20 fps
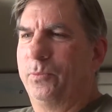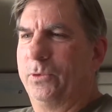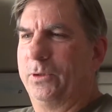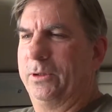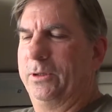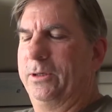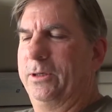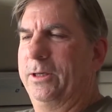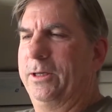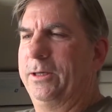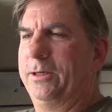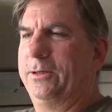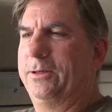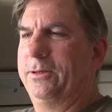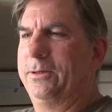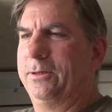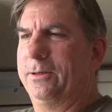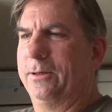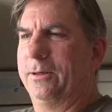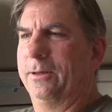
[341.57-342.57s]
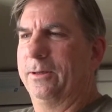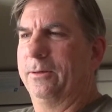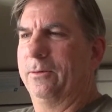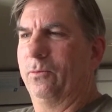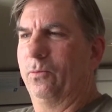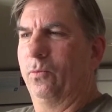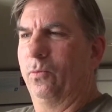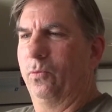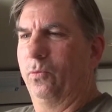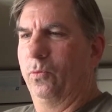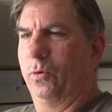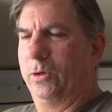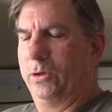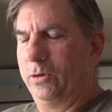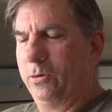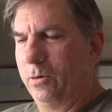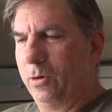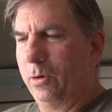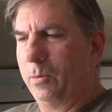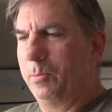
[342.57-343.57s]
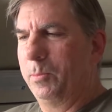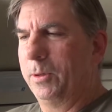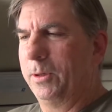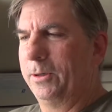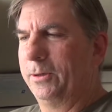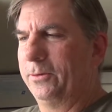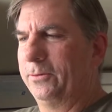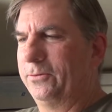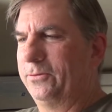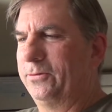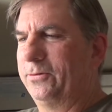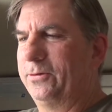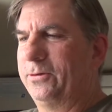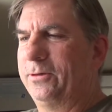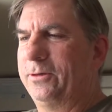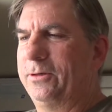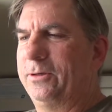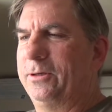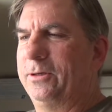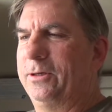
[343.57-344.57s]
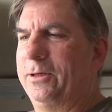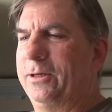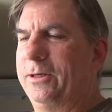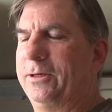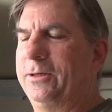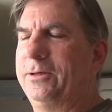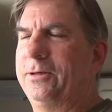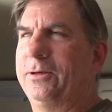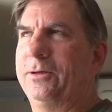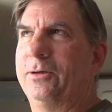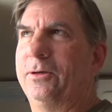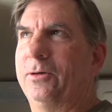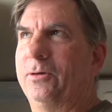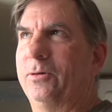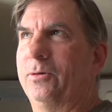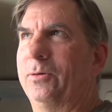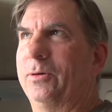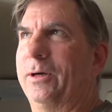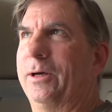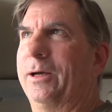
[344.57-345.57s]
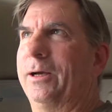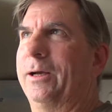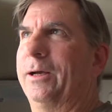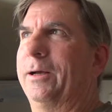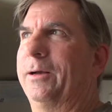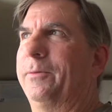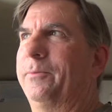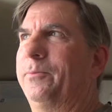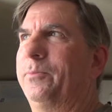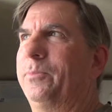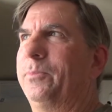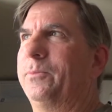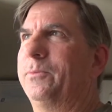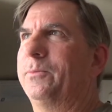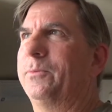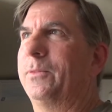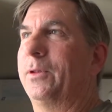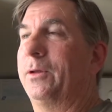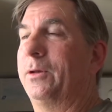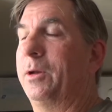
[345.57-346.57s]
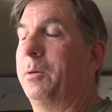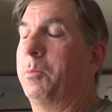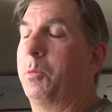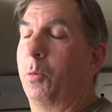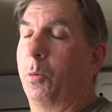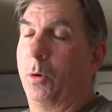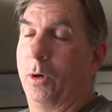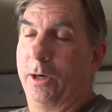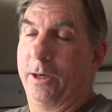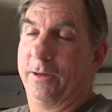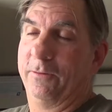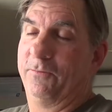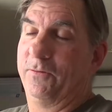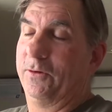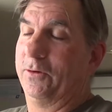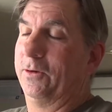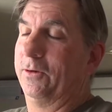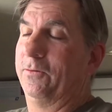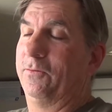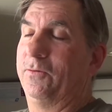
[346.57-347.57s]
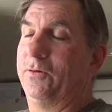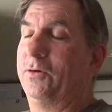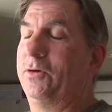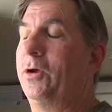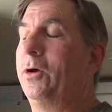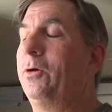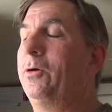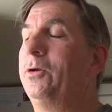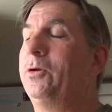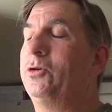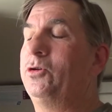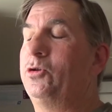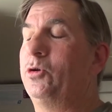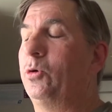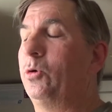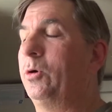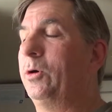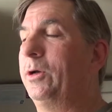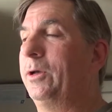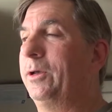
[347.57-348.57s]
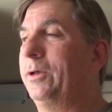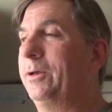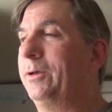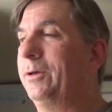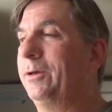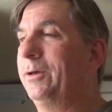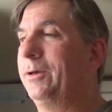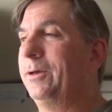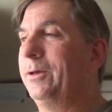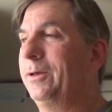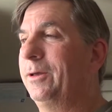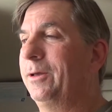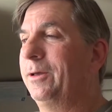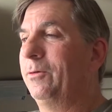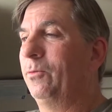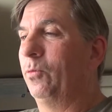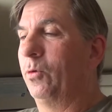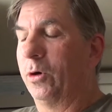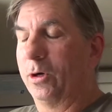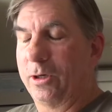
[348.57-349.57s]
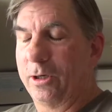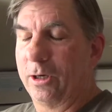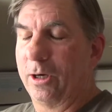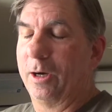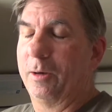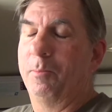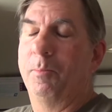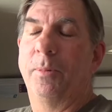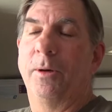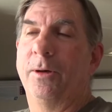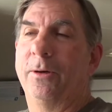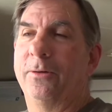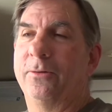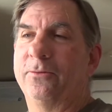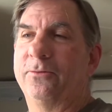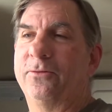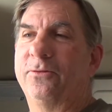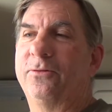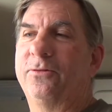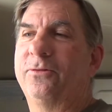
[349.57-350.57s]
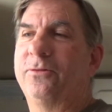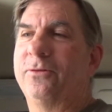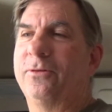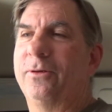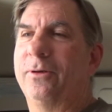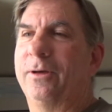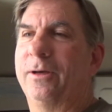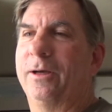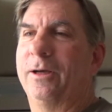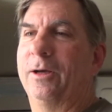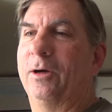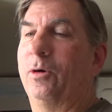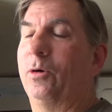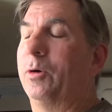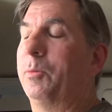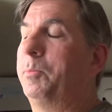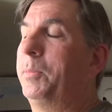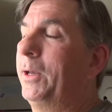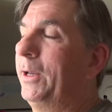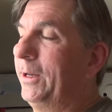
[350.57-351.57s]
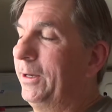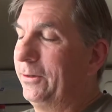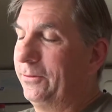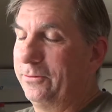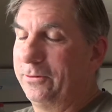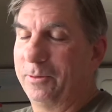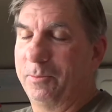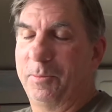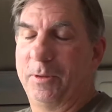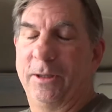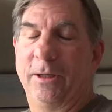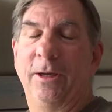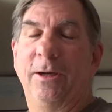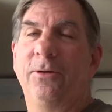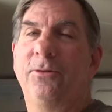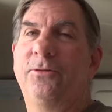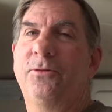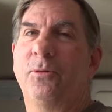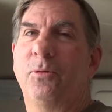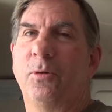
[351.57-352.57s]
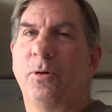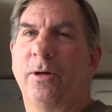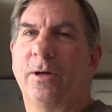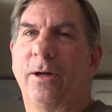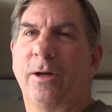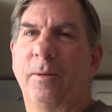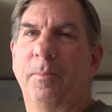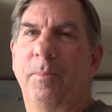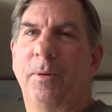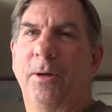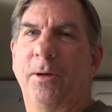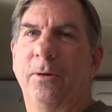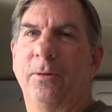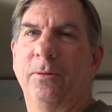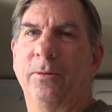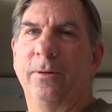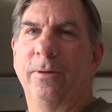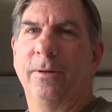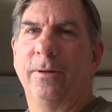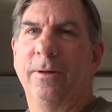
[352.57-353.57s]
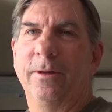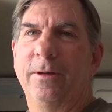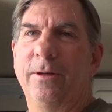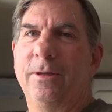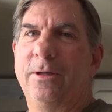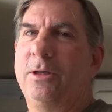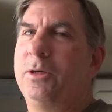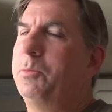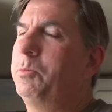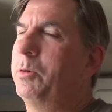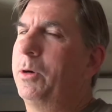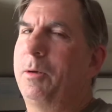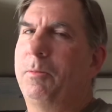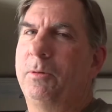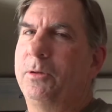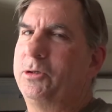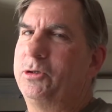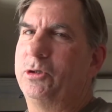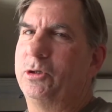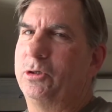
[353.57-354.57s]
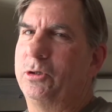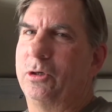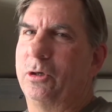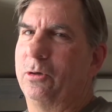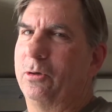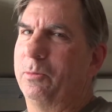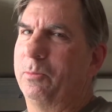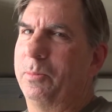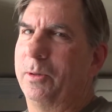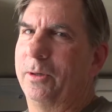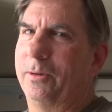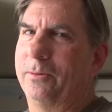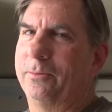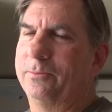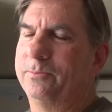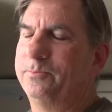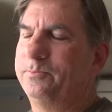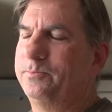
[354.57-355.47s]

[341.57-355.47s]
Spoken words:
when you own boats, you need to number one, if you don't enjoy working on boats or paying somebody else to work on a boat, you probably shouldn't own a boat.